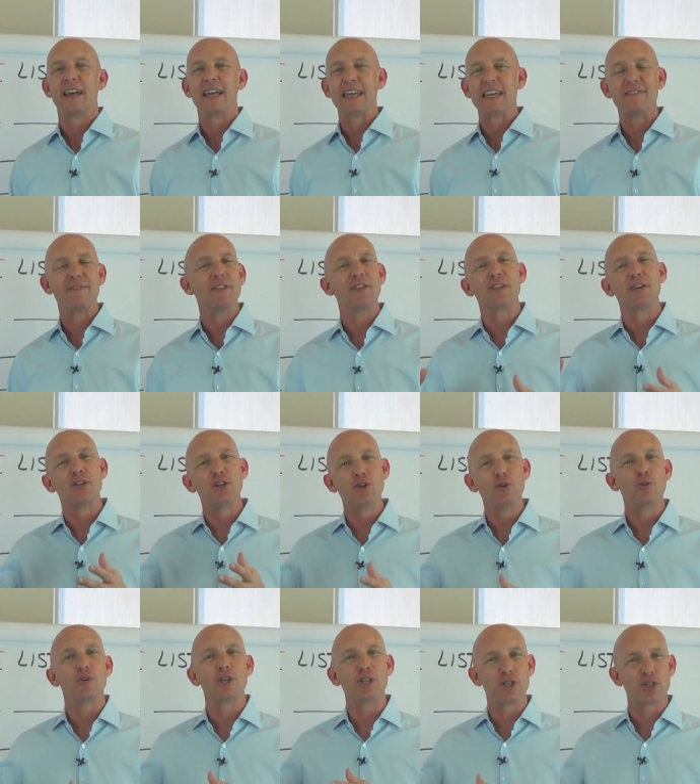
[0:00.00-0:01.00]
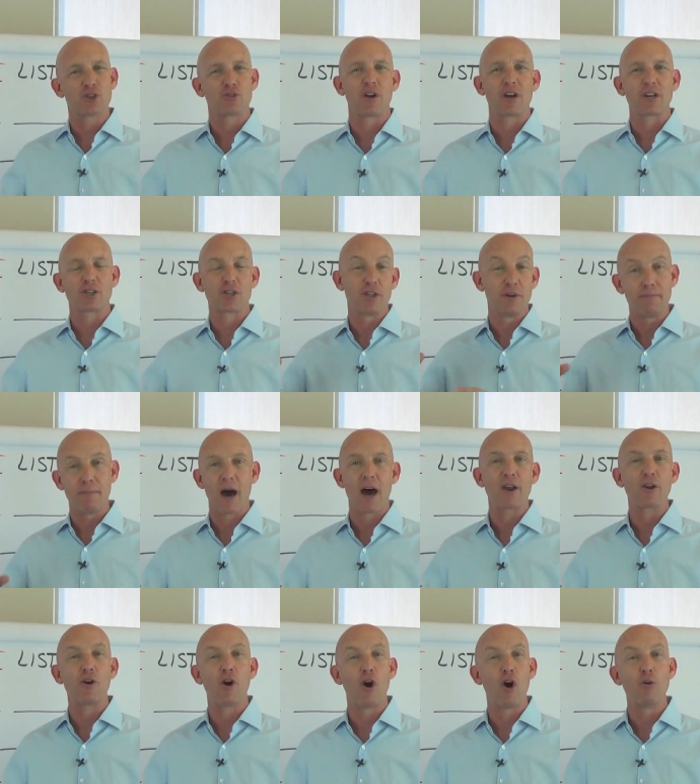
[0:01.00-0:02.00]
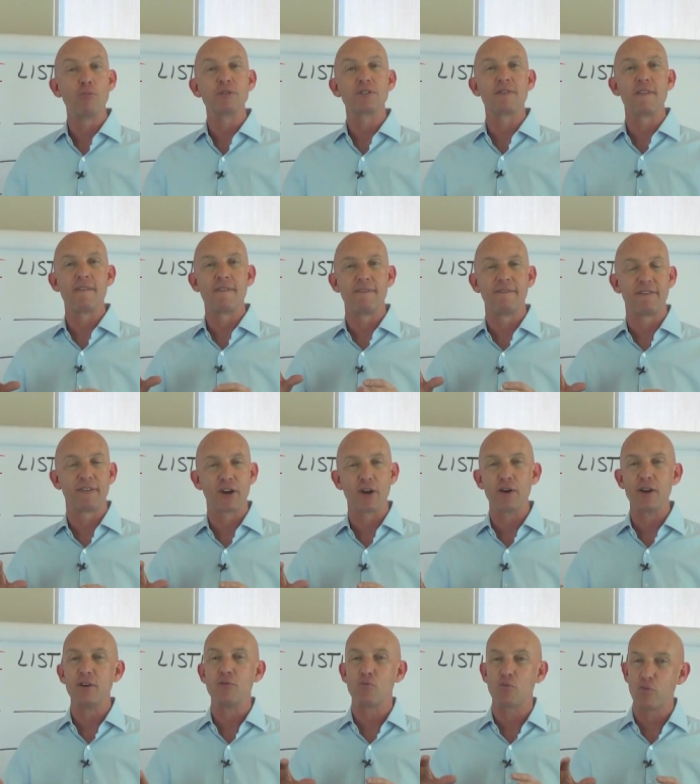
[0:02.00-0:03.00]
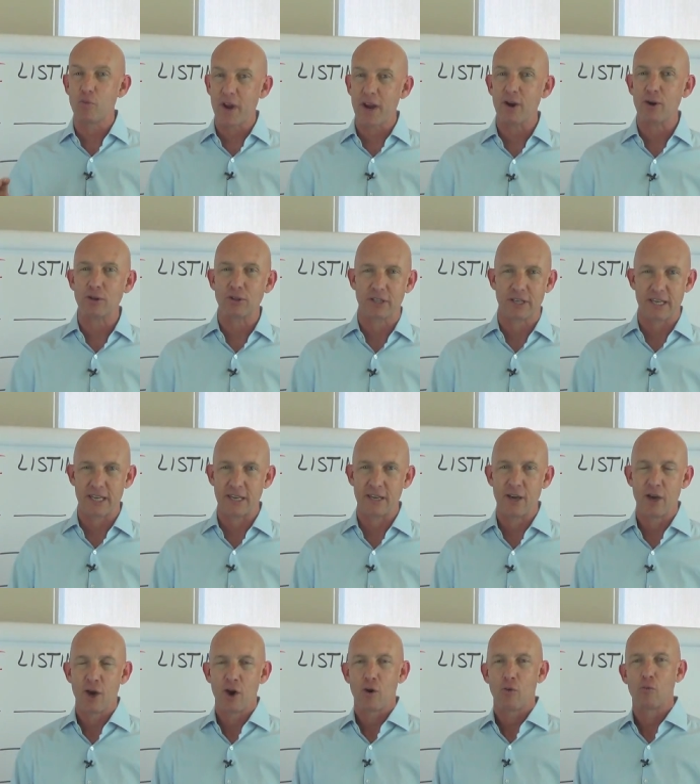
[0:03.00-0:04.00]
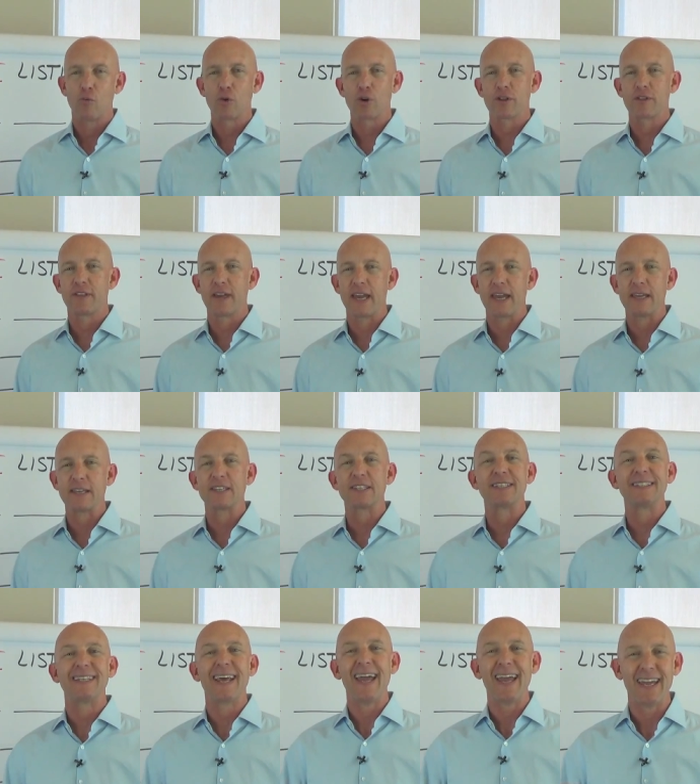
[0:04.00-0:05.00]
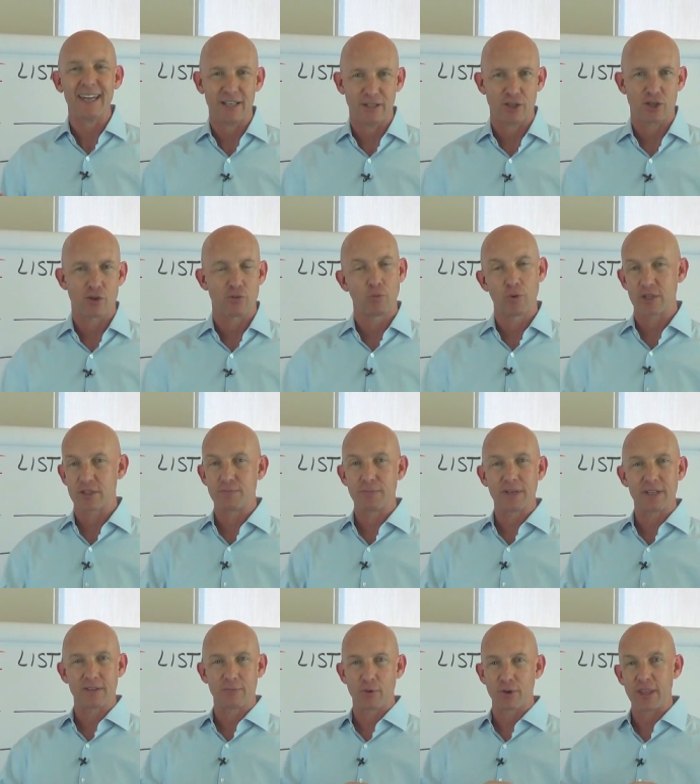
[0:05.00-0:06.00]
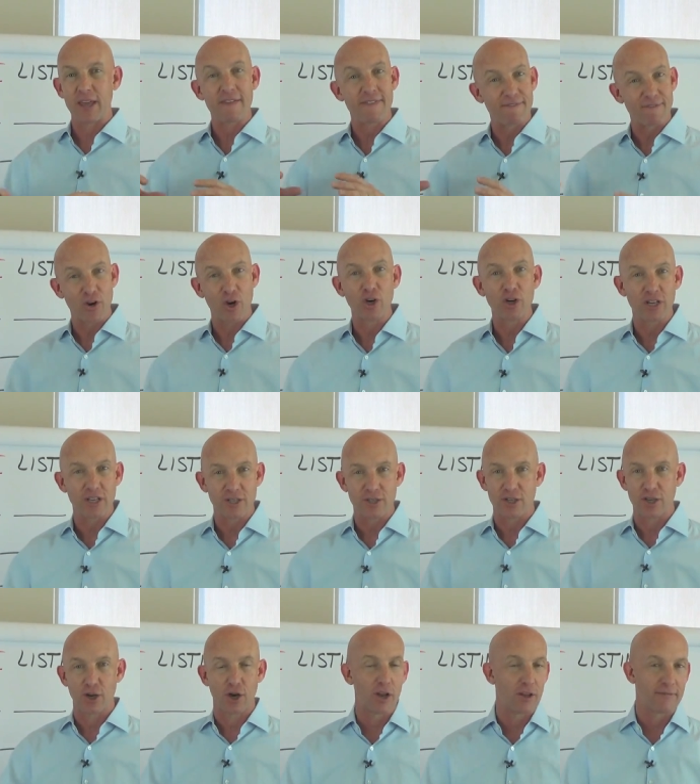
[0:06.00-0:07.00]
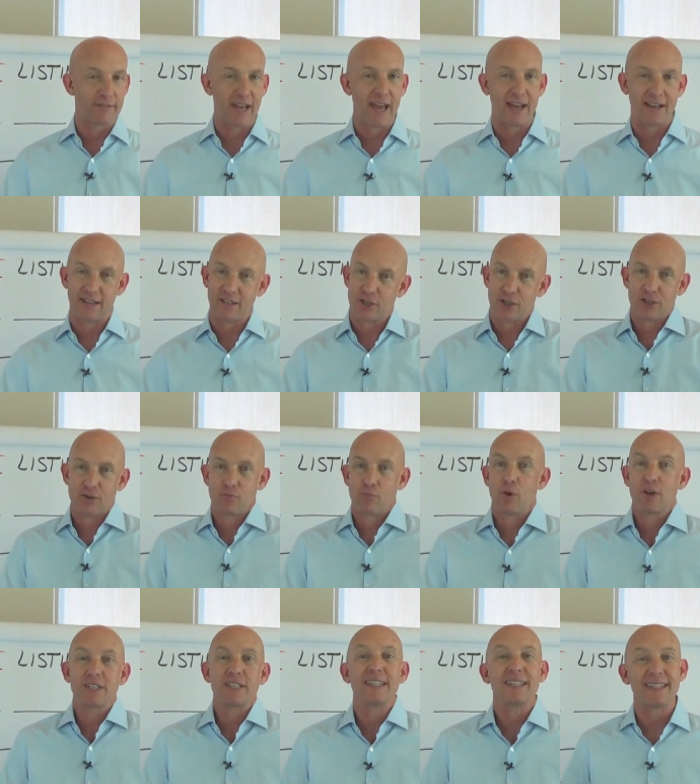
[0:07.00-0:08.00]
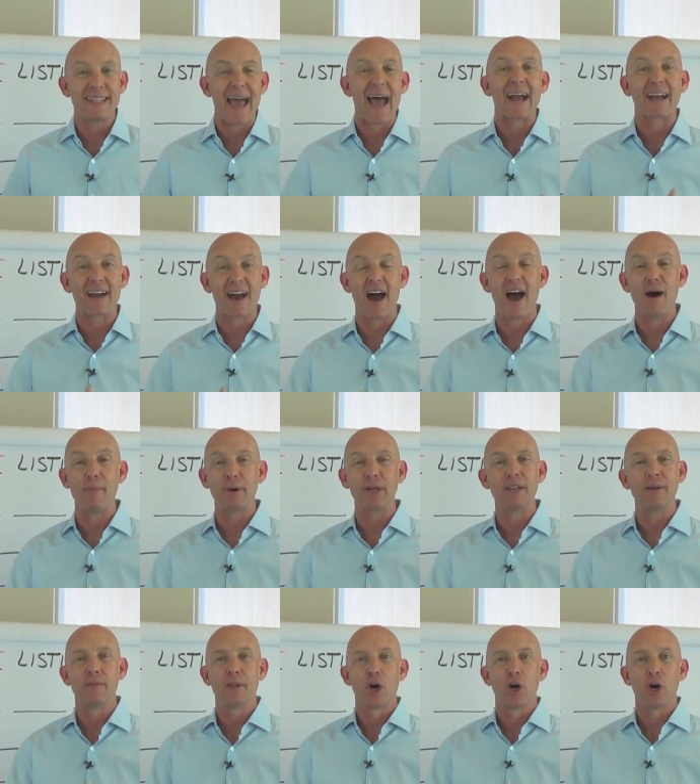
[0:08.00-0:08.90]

Even the new construction, the model homes, very rarely were they staged, which meant were they furnished and all of that. It just wasn't that common.